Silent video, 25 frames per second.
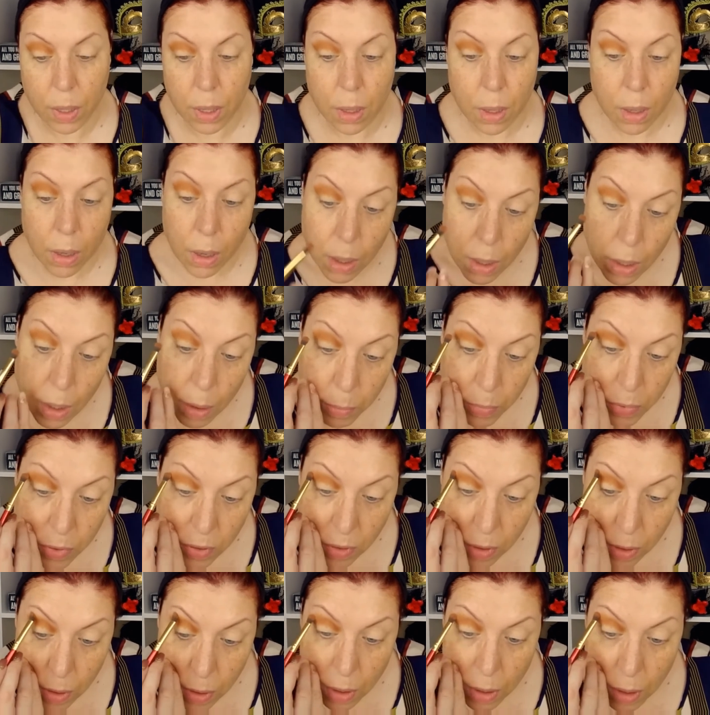And I'm
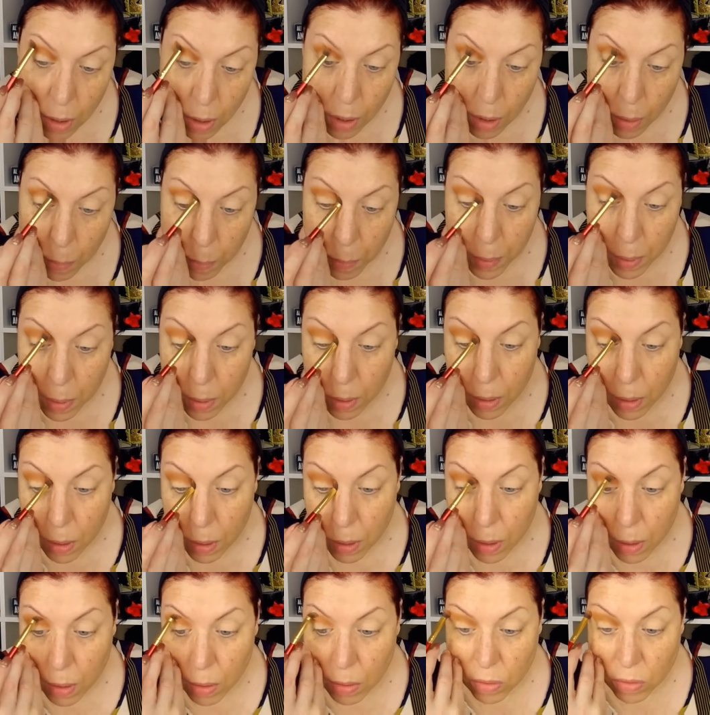just going to help
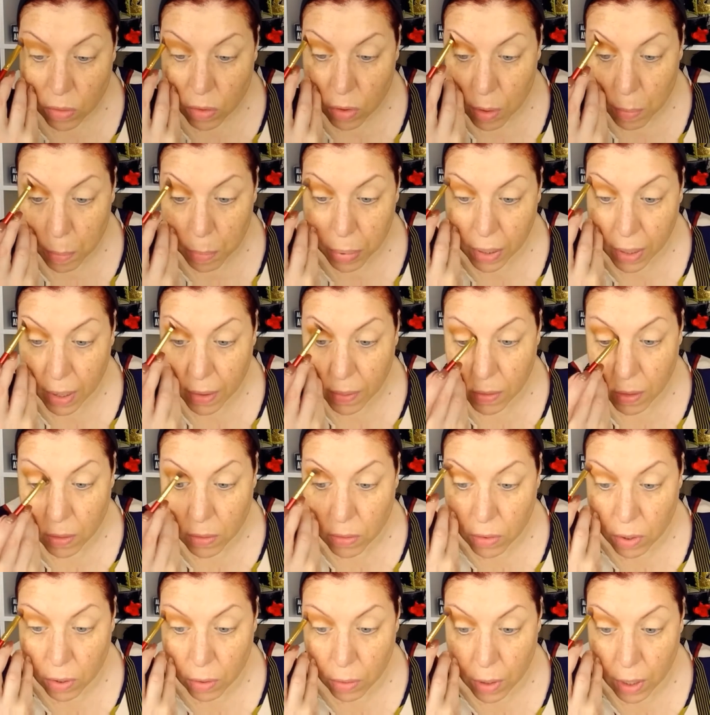sort of blend the
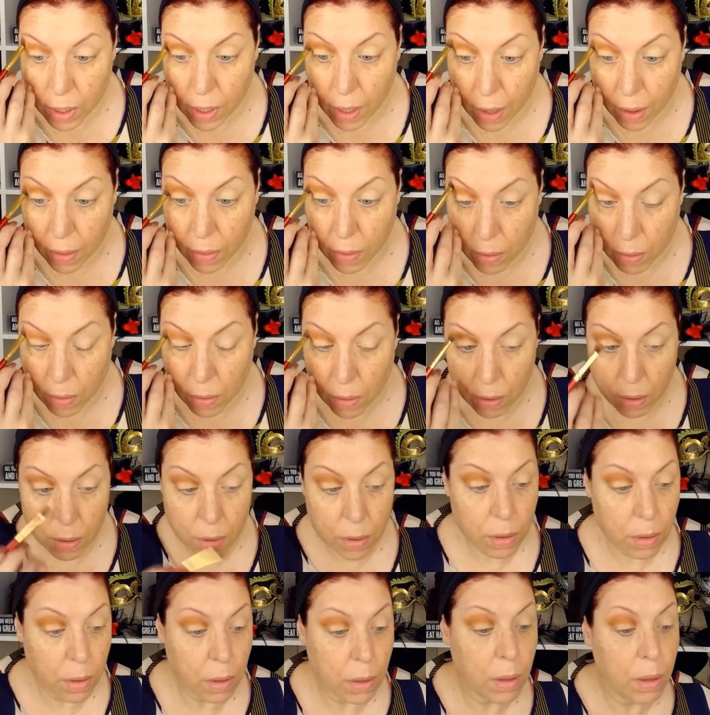two together.
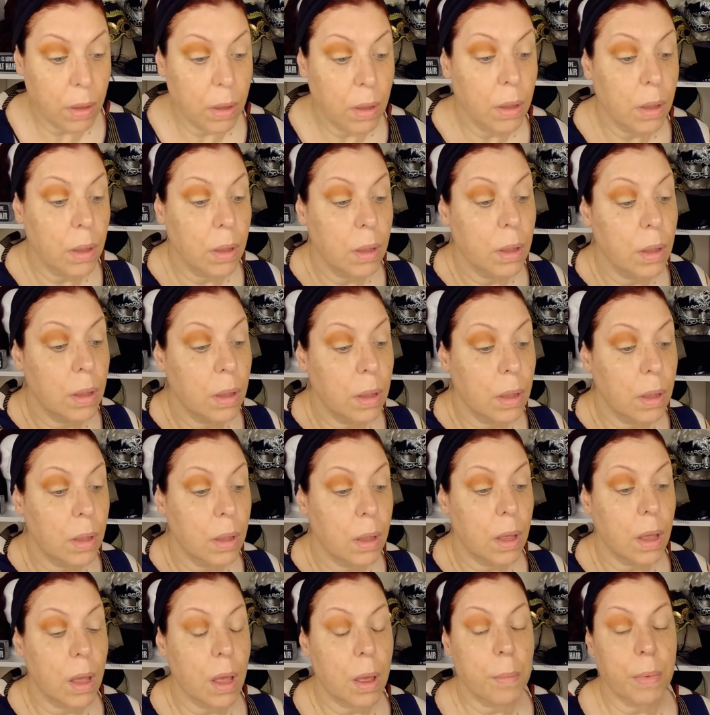
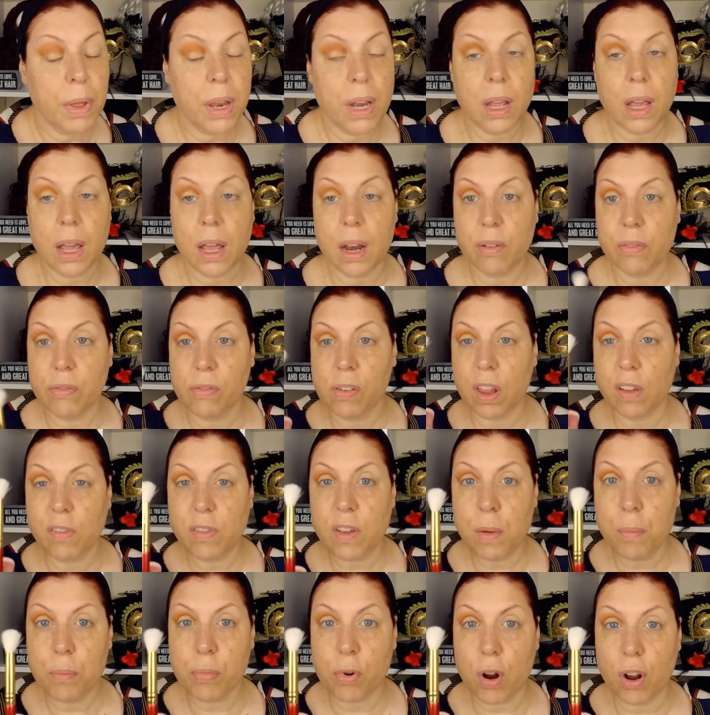I'm going to get a
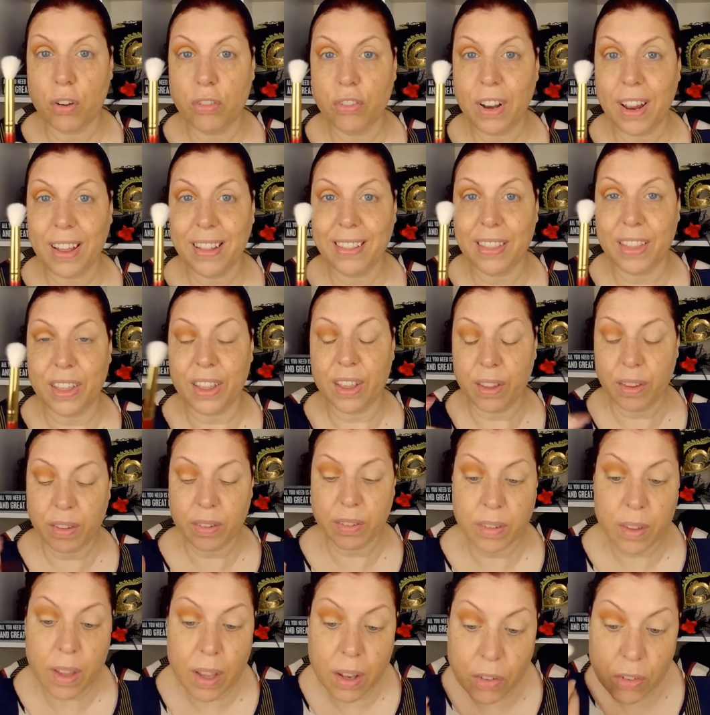fluffy brush like
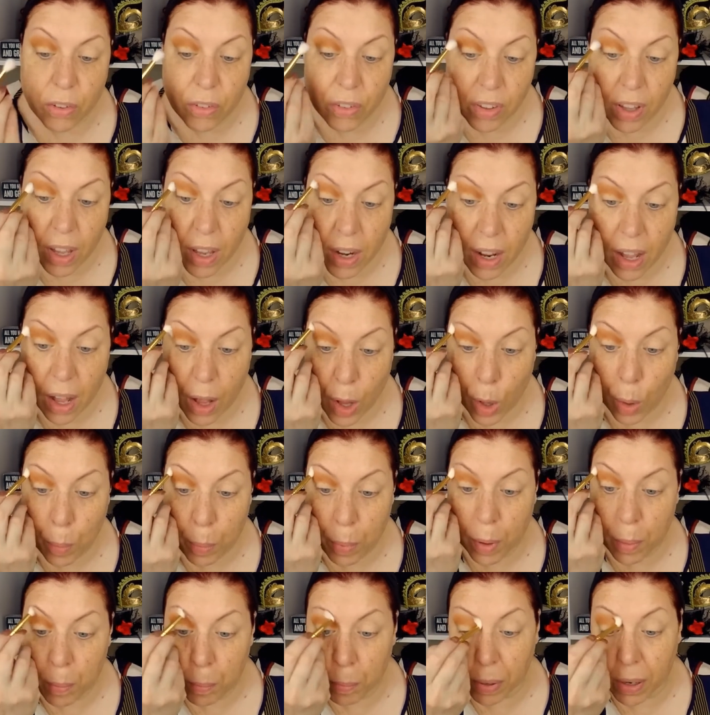this and just kind of help
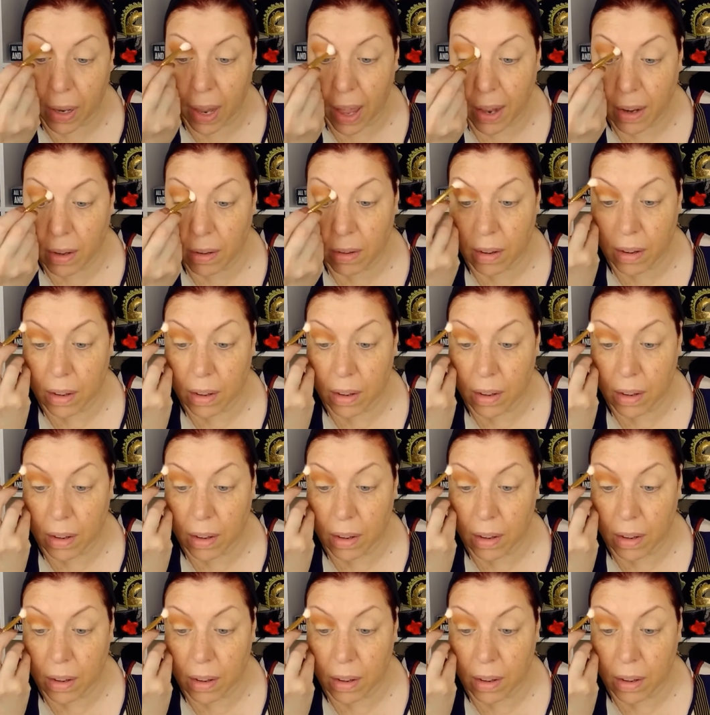blend.